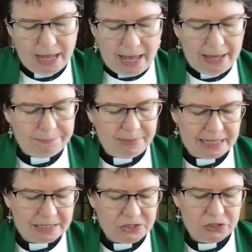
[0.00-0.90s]
It
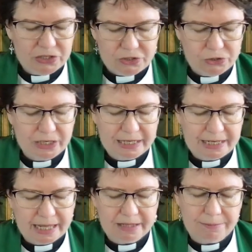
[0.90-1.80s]
means you can treat
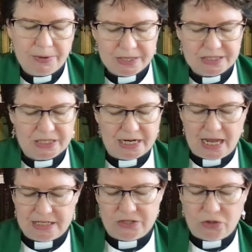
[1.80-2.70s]
another person
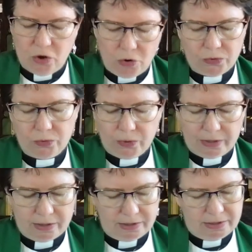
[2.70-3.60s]
as though
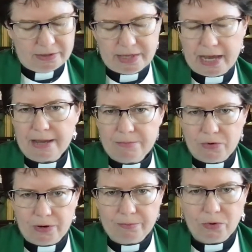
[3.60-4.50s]
they are
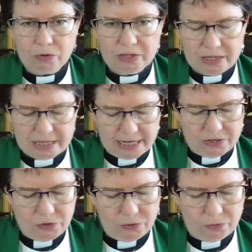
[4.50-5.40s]
more important than
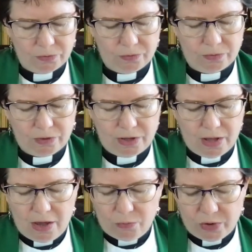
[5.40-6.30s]
you,
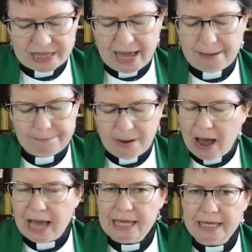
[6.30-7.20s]
without
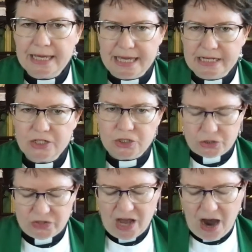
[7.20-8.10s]
buying
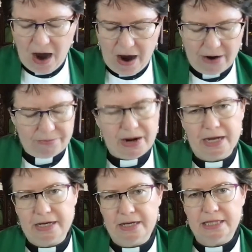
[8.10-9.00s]
into the
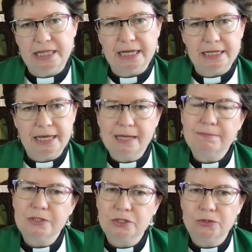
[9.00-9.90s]
hierarchy that
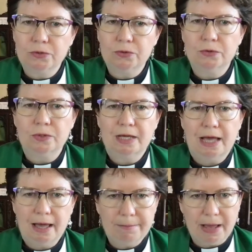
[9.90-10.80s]
keeps you
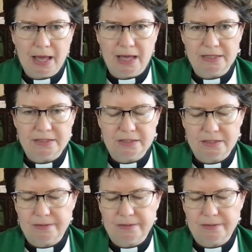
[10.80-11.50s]
apart.